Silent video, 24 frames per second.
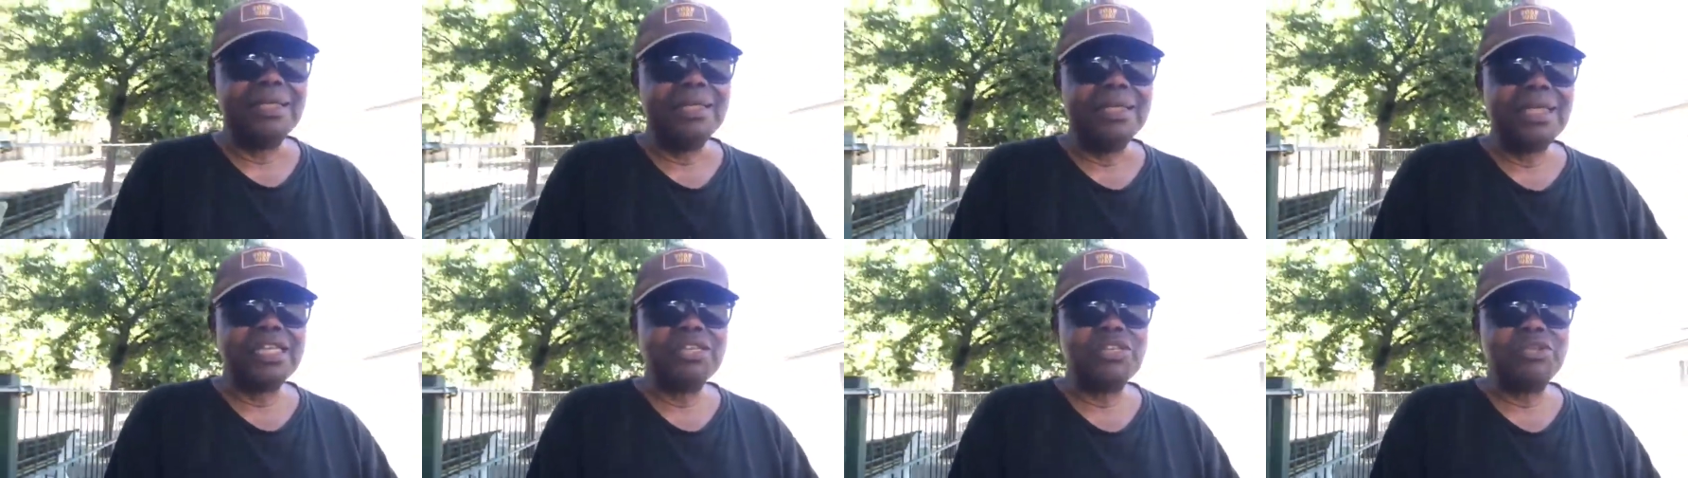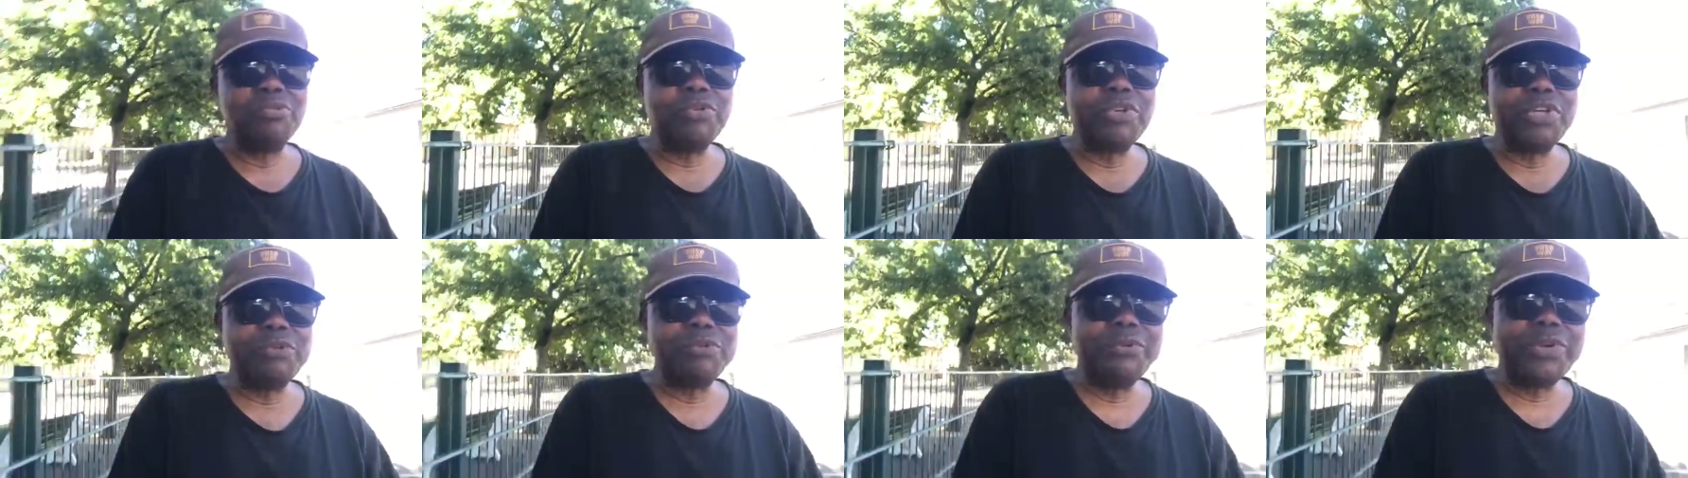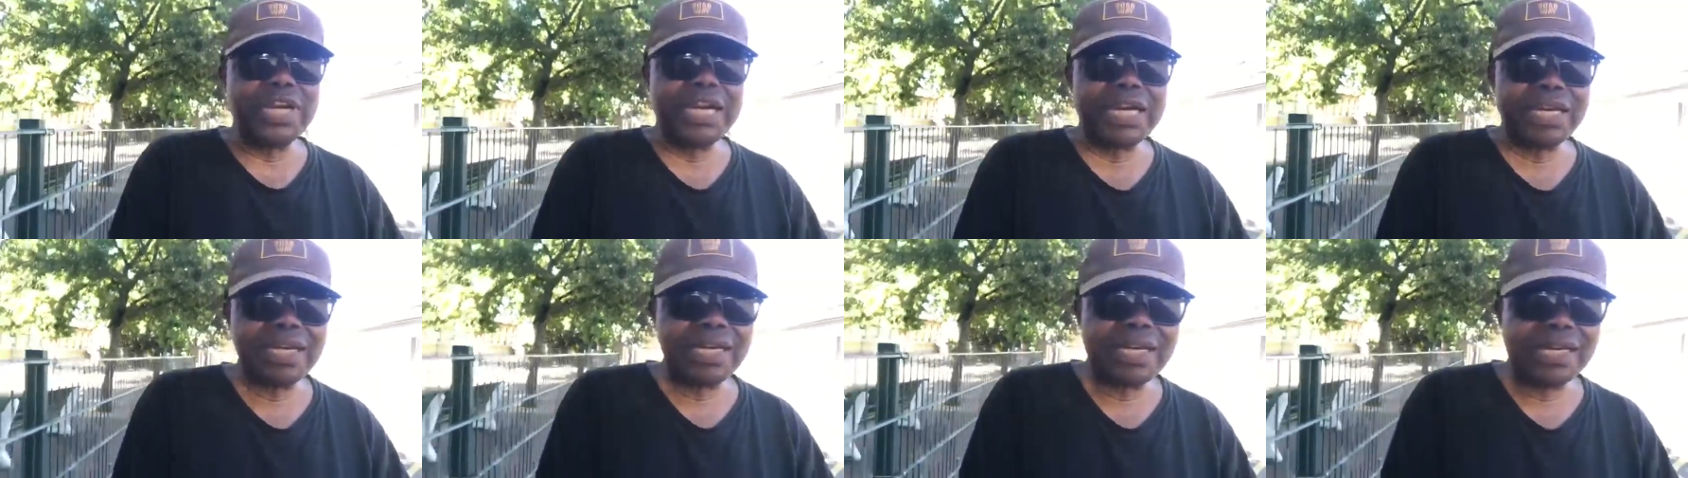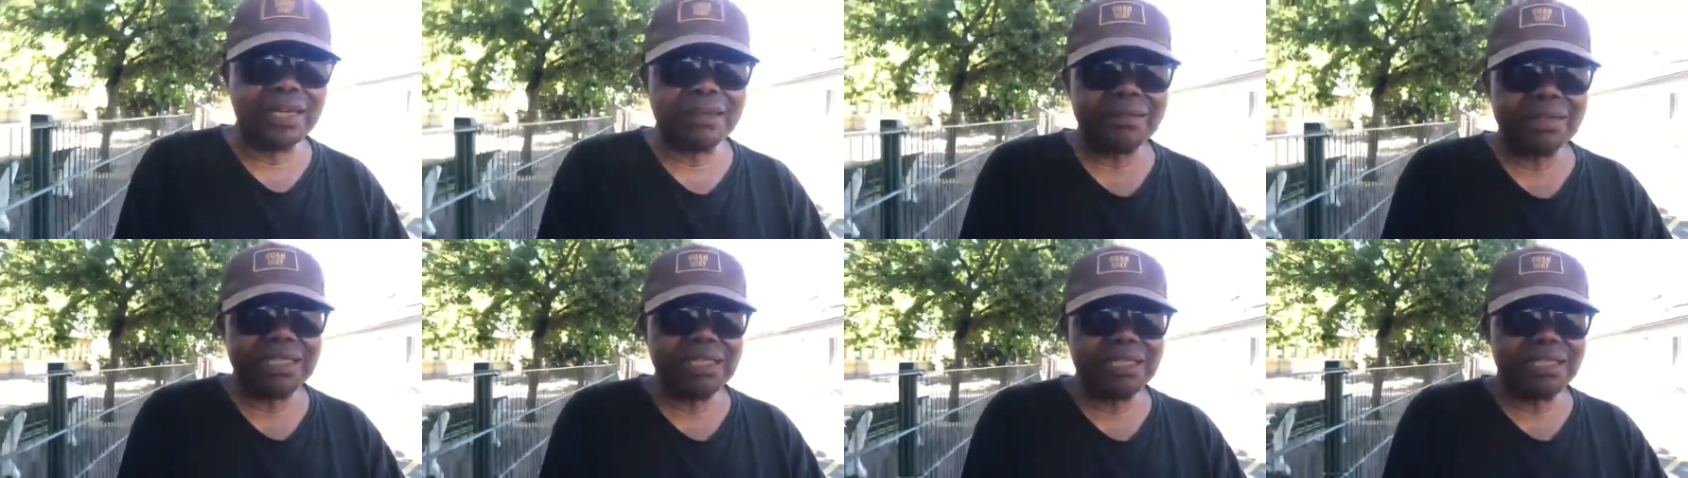This week we are
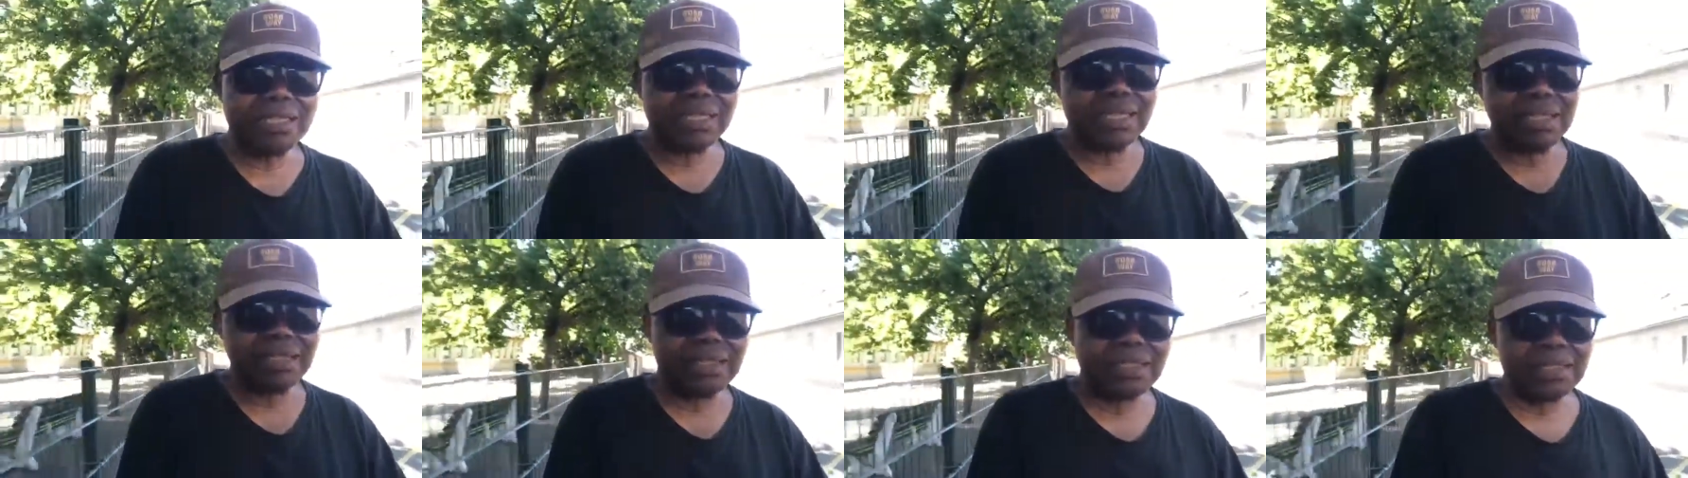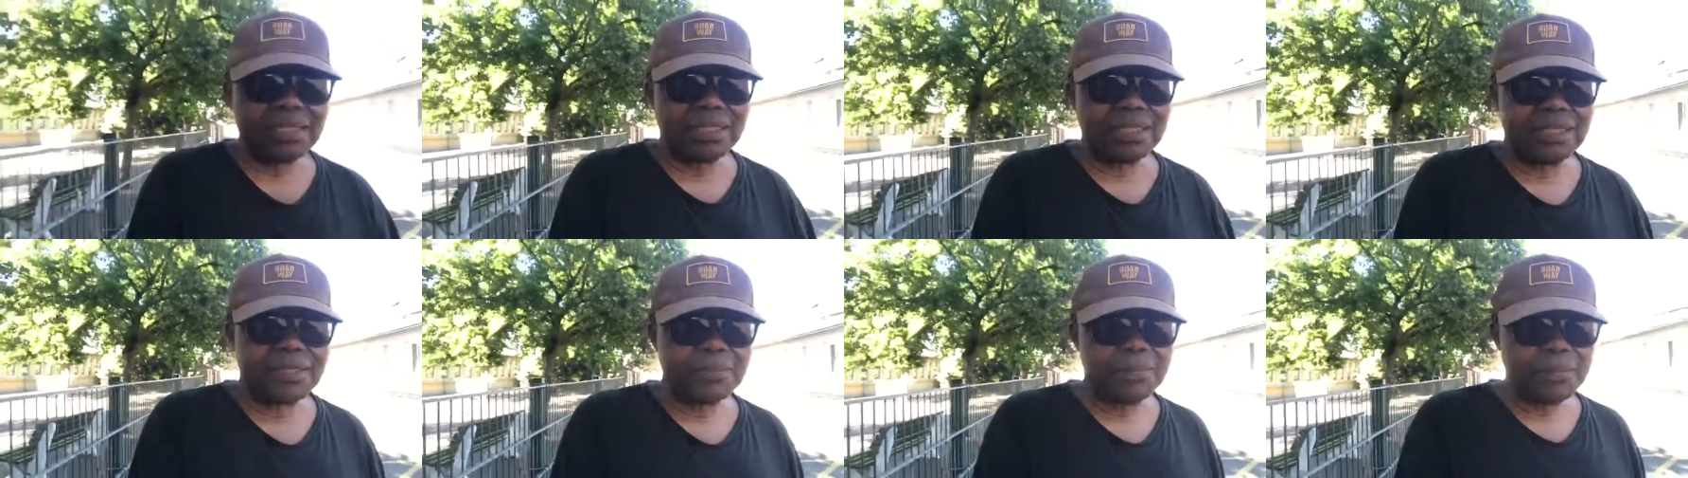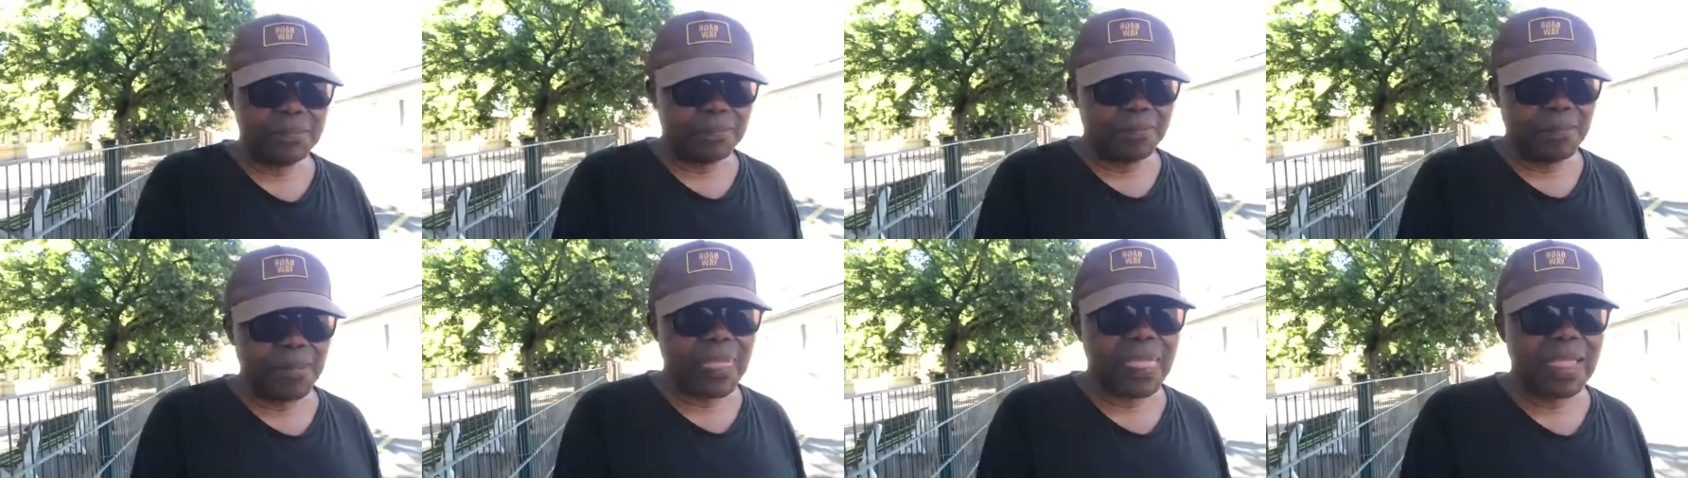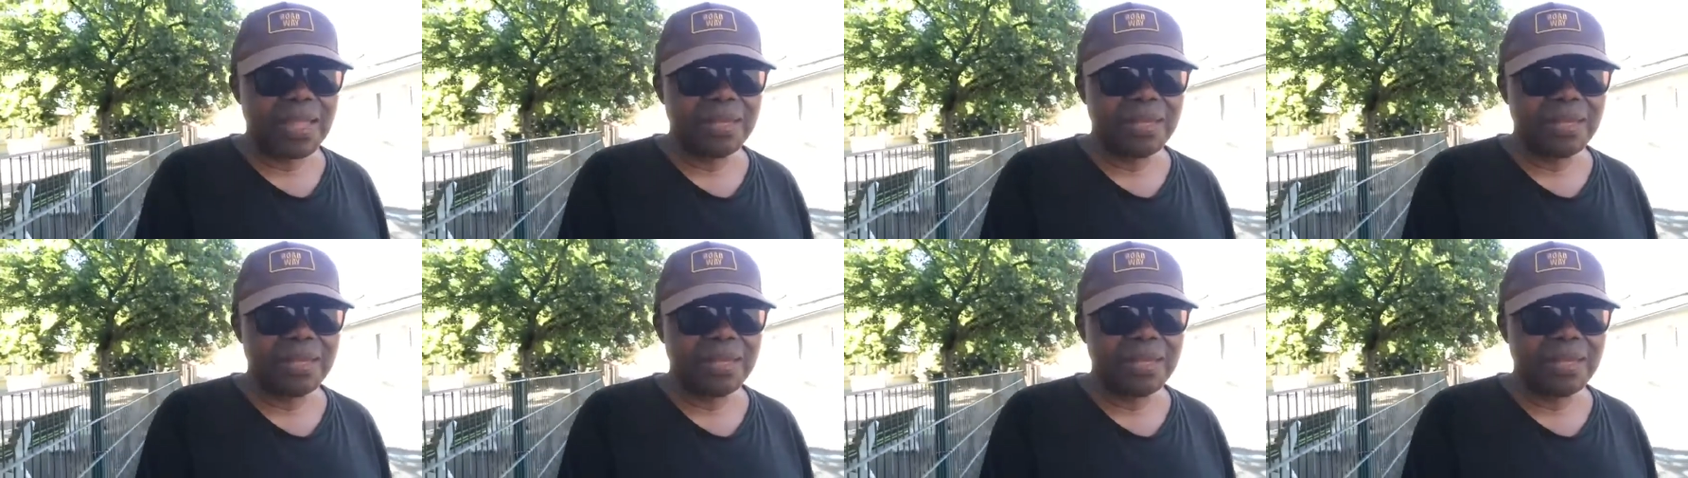hearing that um,